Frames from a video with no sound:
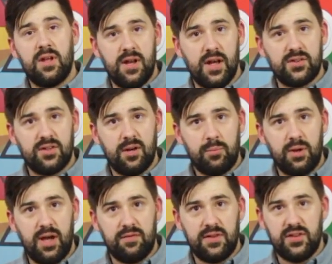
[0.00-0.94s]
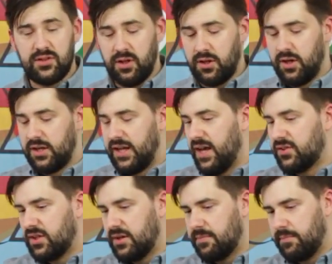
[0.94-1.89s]
Next up, we have the silicone
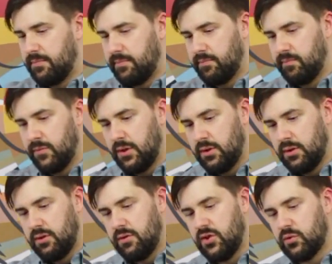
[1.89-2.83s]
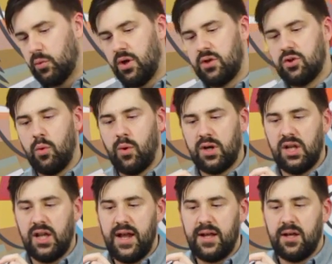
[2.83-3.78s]
gasket. This one, you'll want to
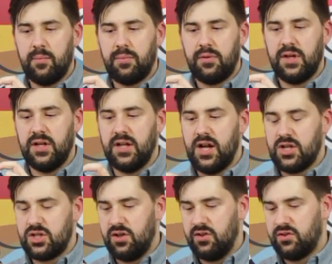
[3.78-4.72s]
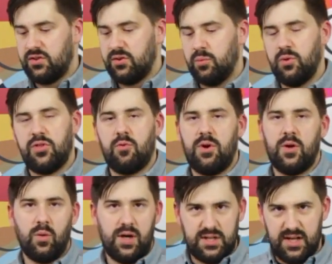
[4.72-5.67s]
line up the notches with the
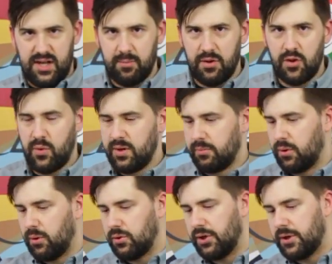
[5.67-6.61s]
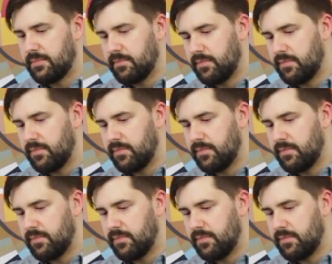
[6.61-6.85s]
red and white tab on the ring burr holder.